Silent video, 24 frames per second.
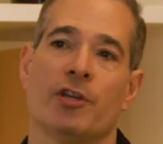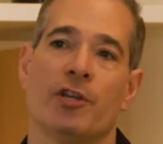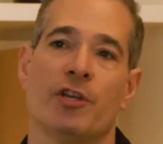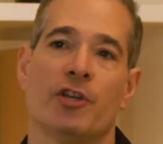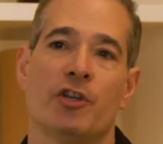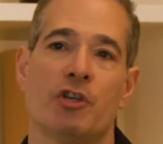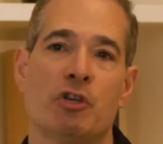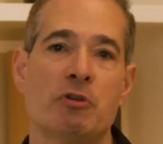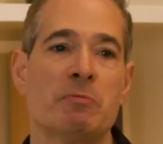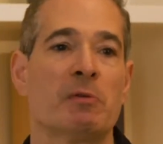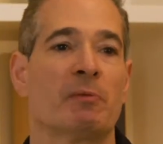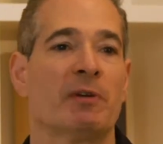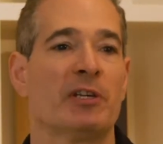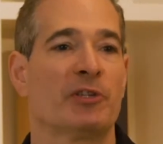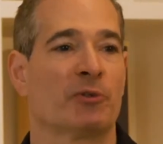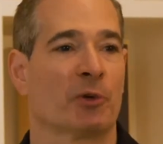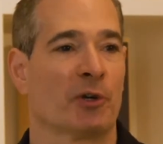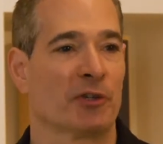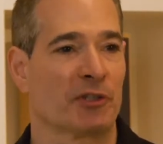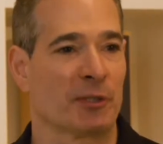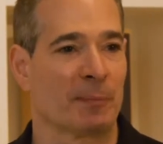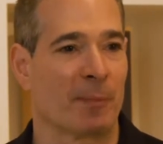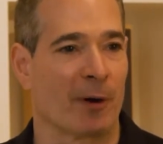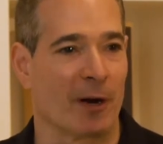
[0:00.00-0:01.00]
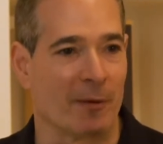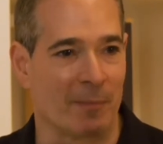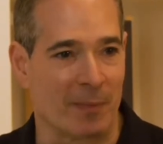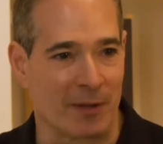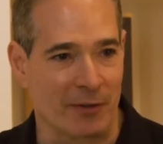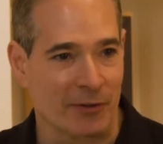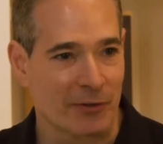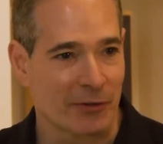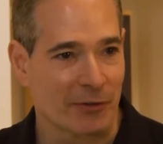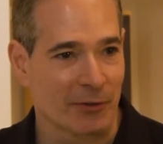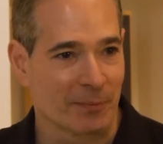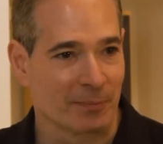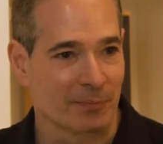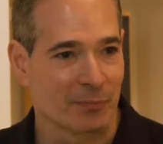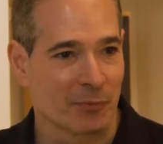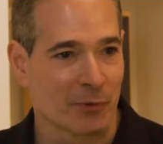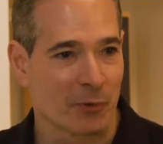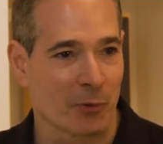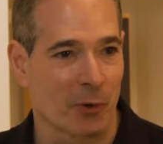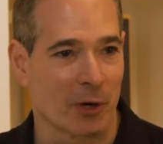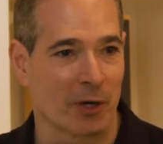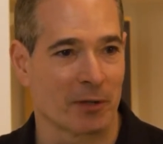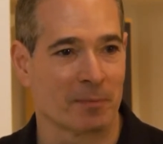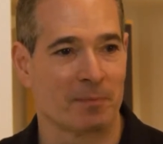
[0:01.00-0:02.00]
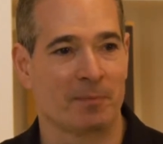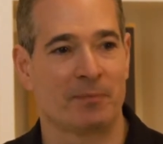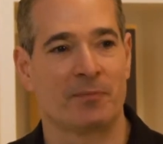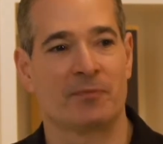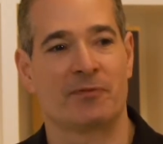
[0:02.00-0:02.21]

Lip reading: Human resource departments, or